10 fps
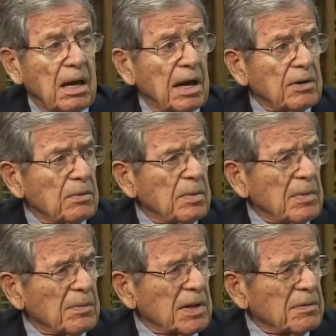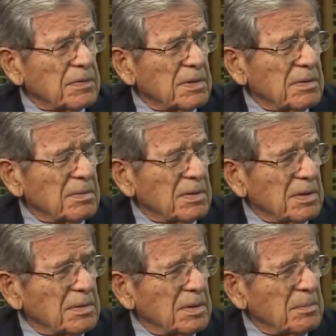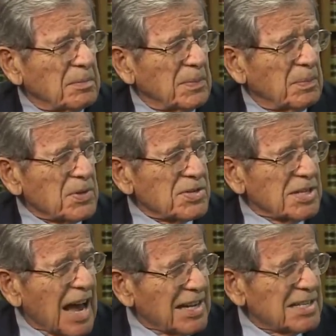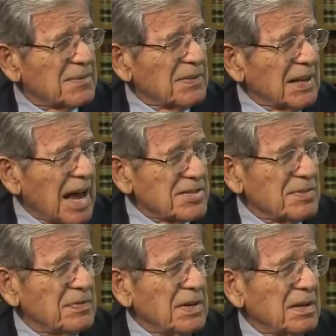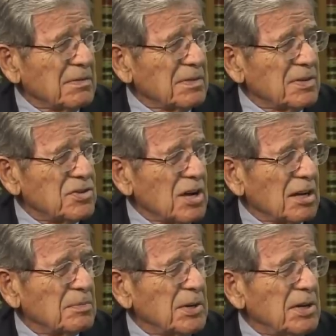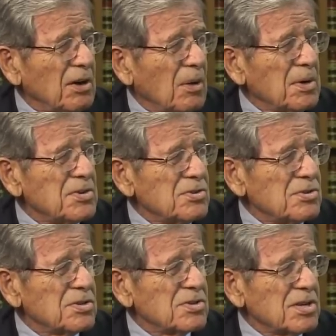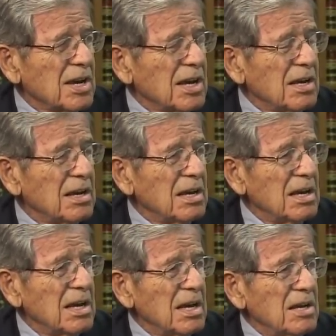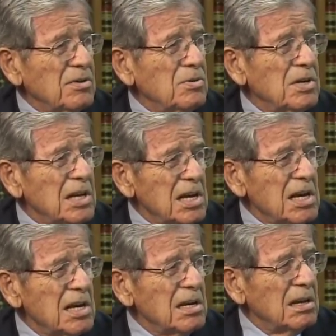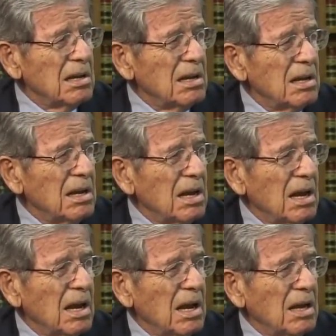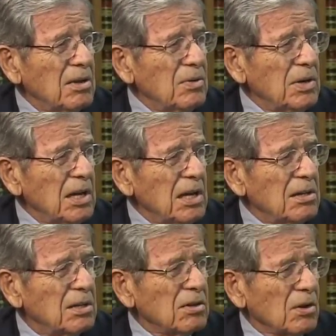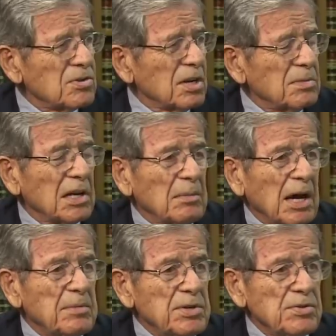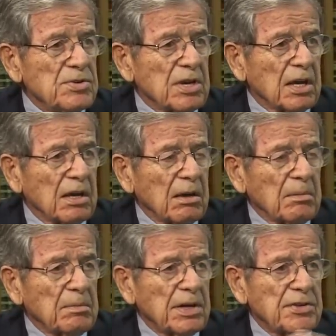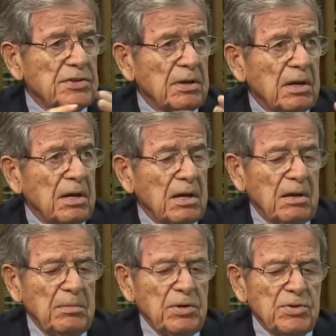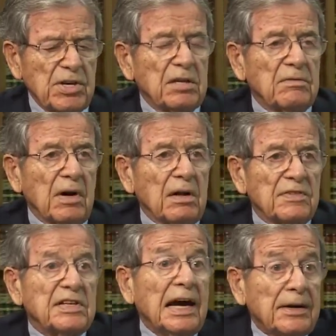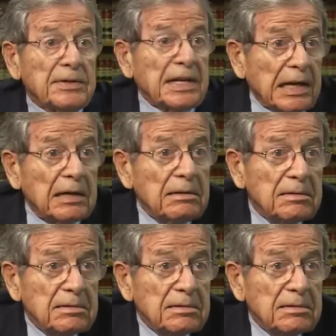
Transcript: I don't remember the, the precise philosophy of Shuck, but he always used to say, you need you need to know something about music because music involves counting,